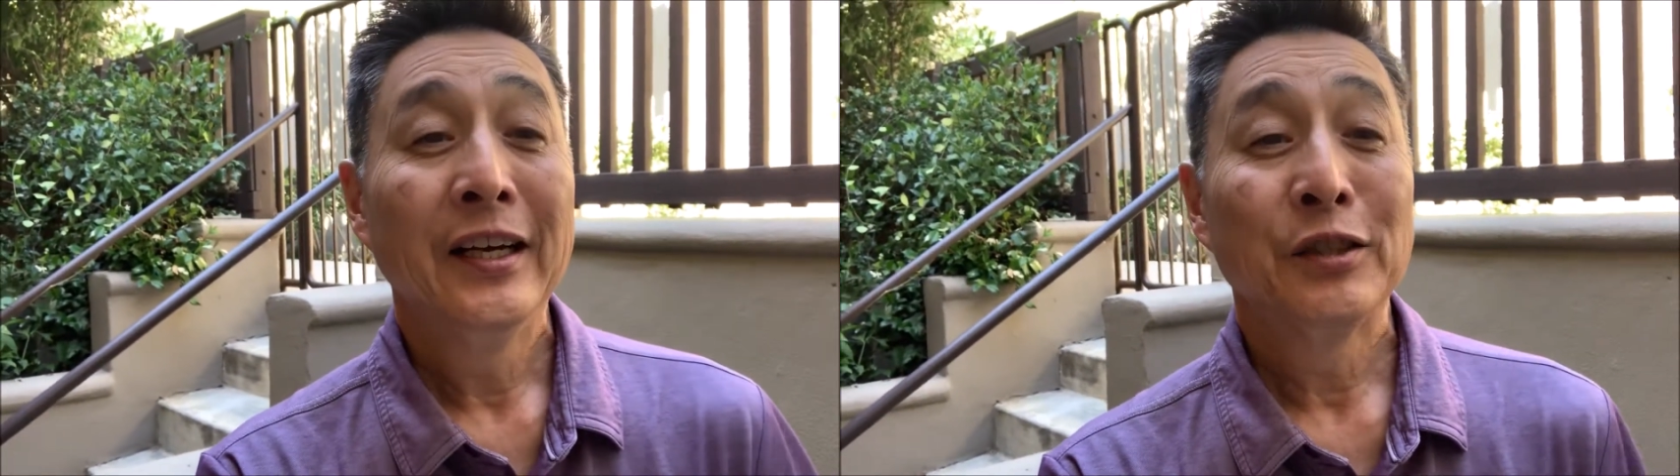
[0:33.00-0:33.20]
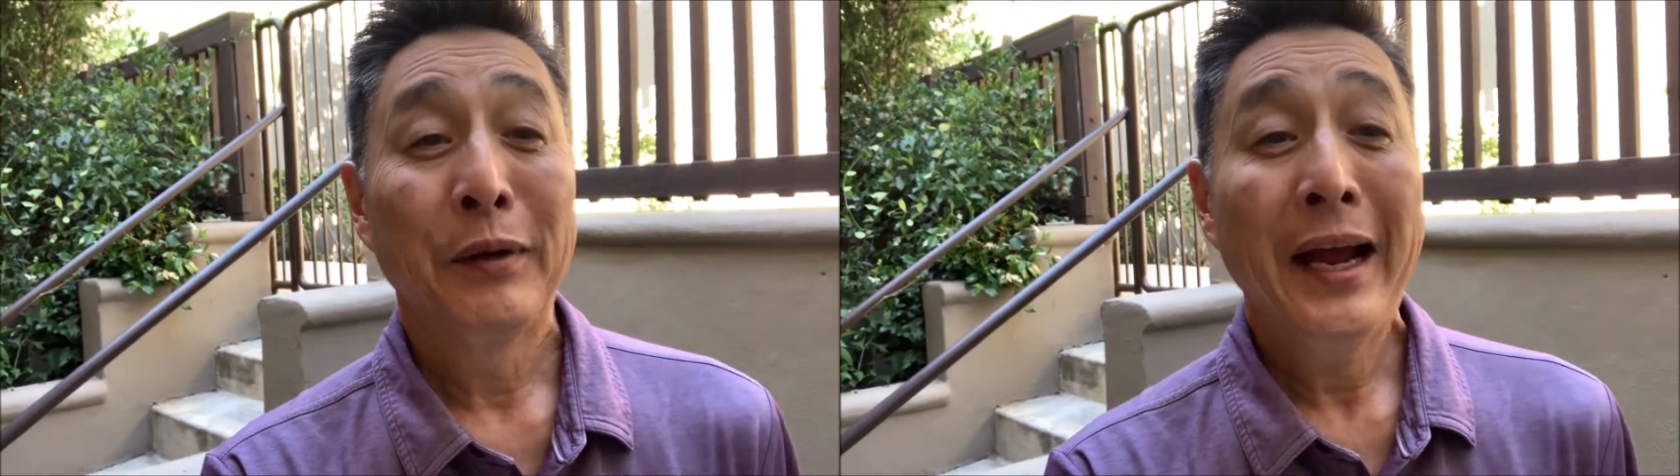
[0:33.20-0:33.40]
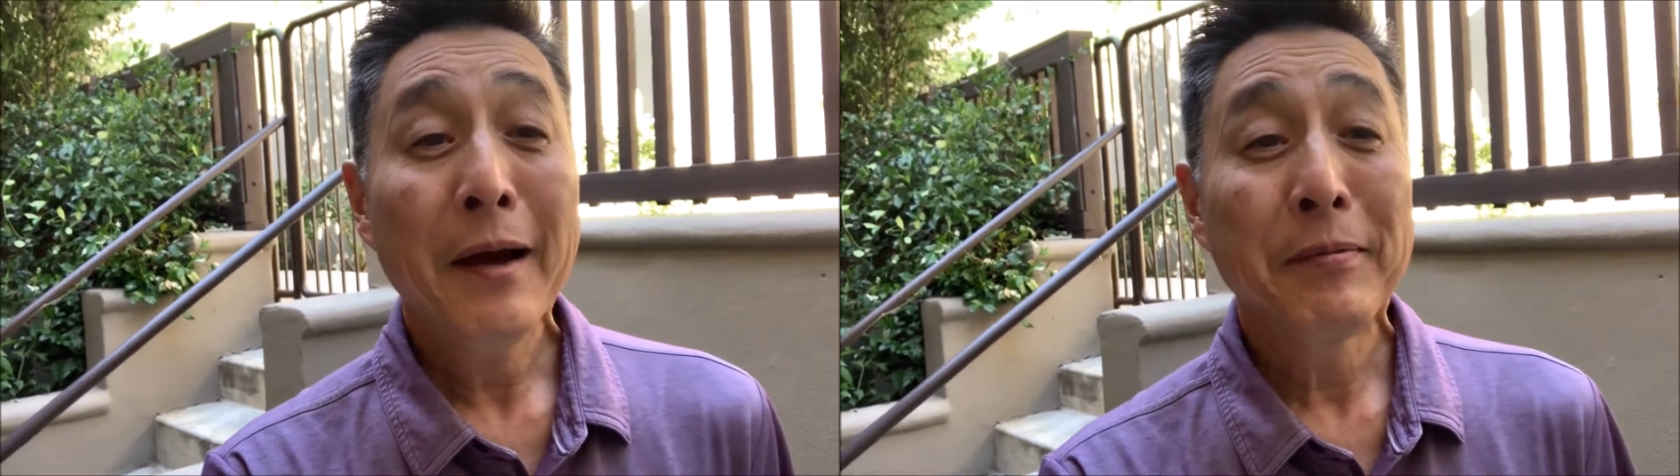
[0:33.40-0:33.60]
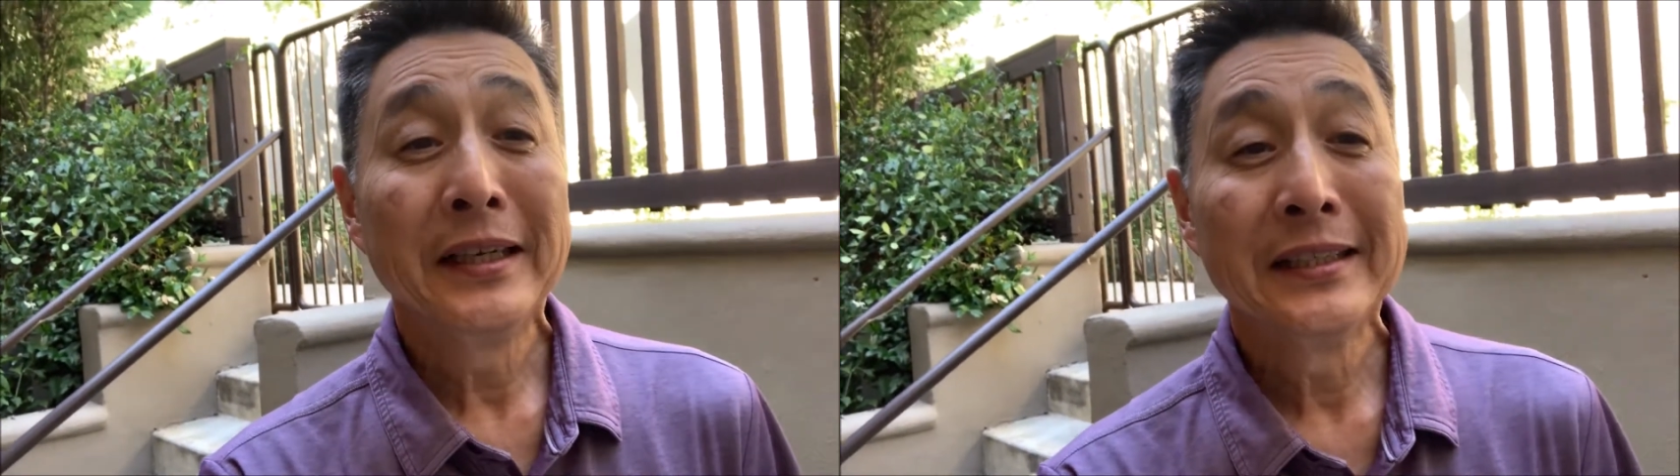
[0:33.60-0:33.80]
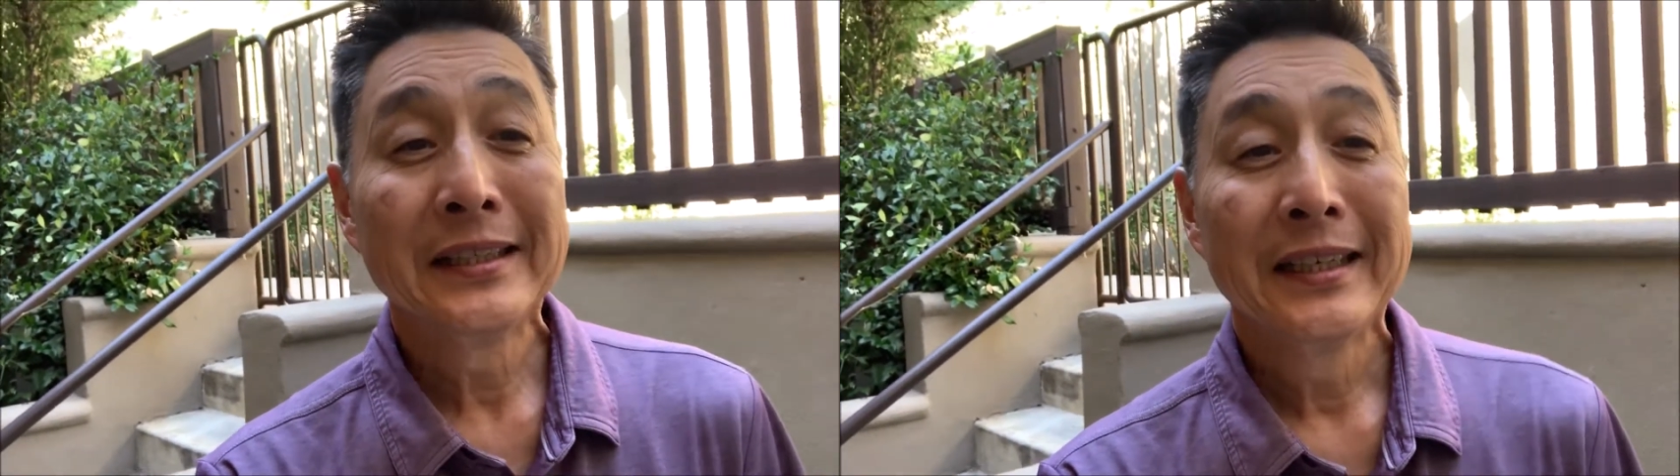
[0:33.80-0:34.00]
So what
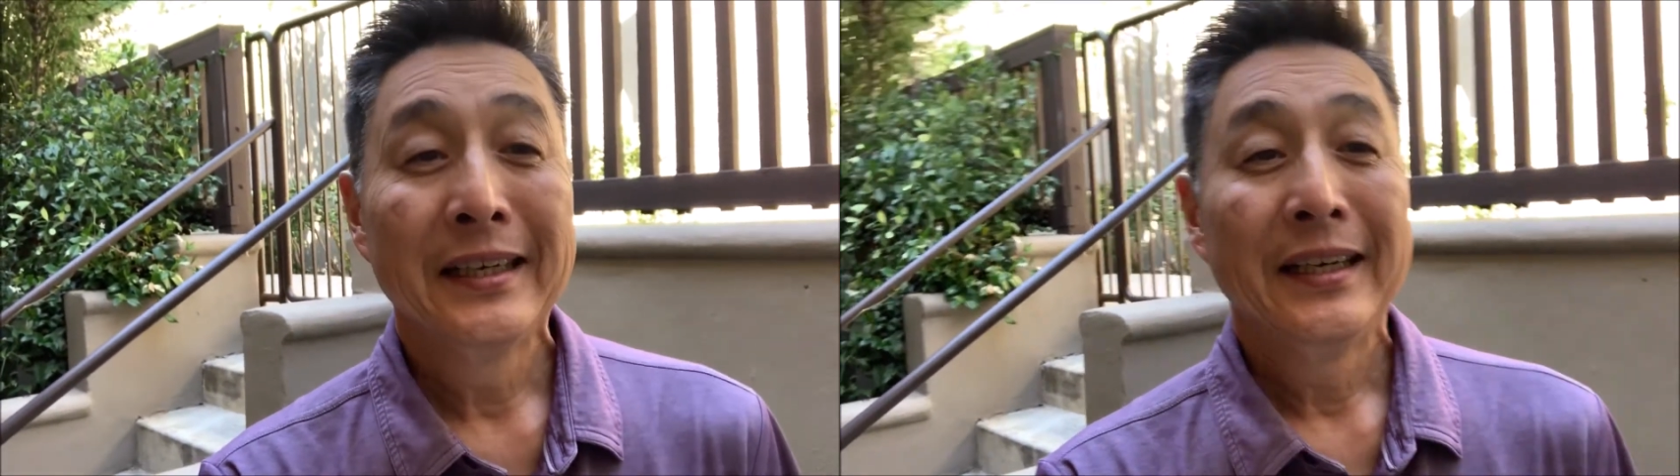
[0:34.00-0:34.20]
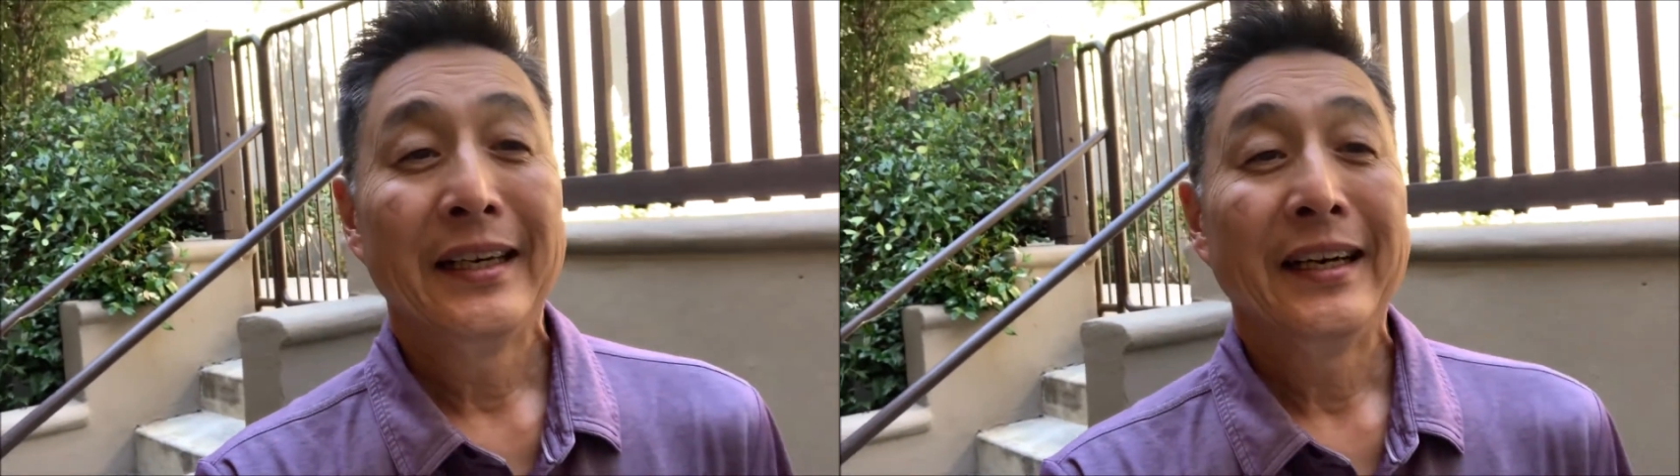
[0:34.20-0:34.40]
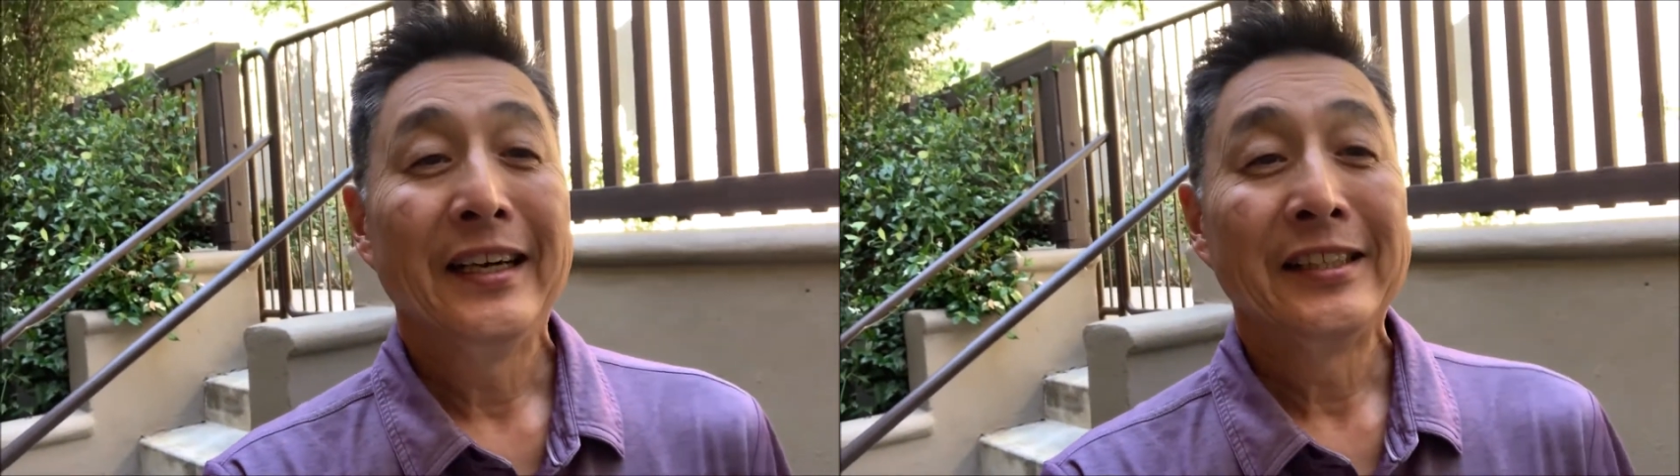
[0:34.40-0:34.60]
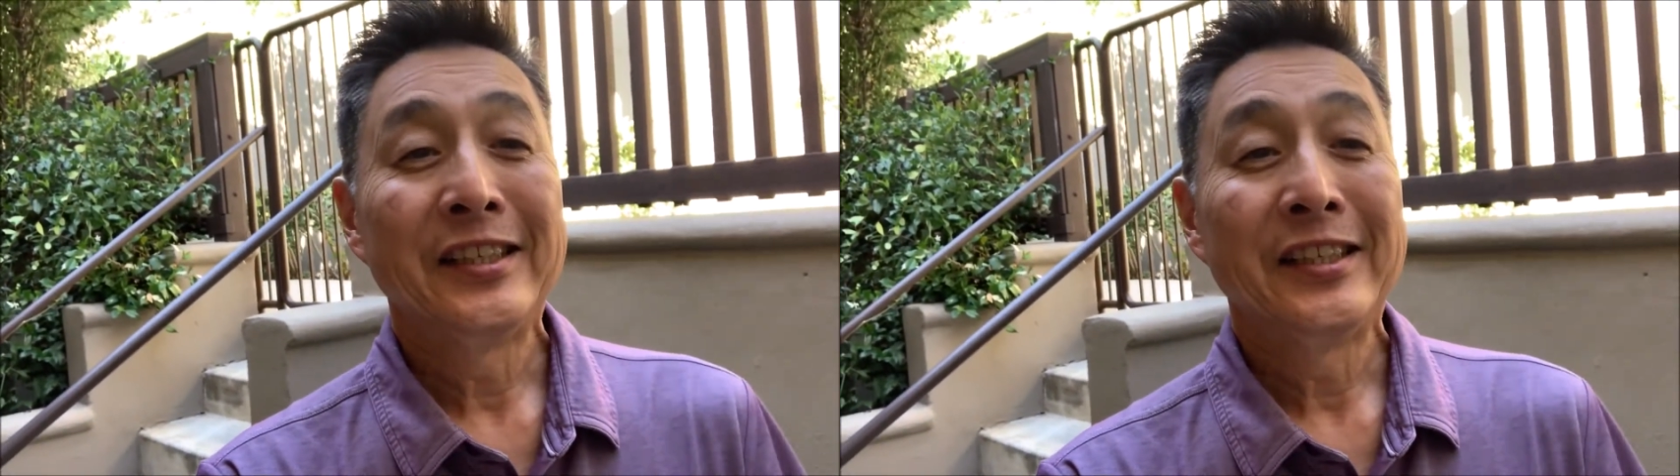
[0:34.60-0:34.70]
happens is